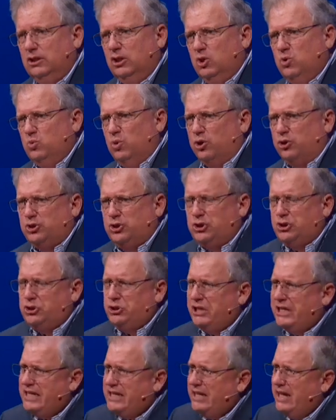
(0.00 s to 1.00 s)
We're
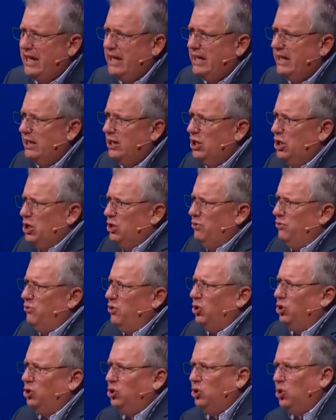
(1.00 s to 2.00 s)
seeking the
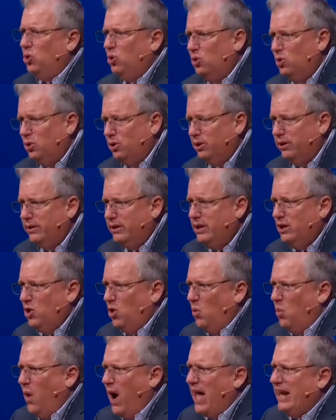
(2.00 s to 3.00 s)
Lord
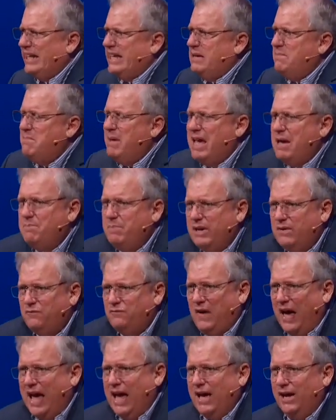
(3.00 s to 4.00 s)
while he may be
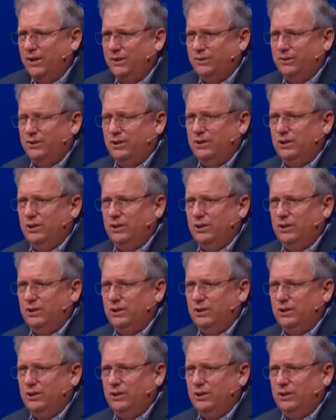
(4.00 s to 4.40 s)
found.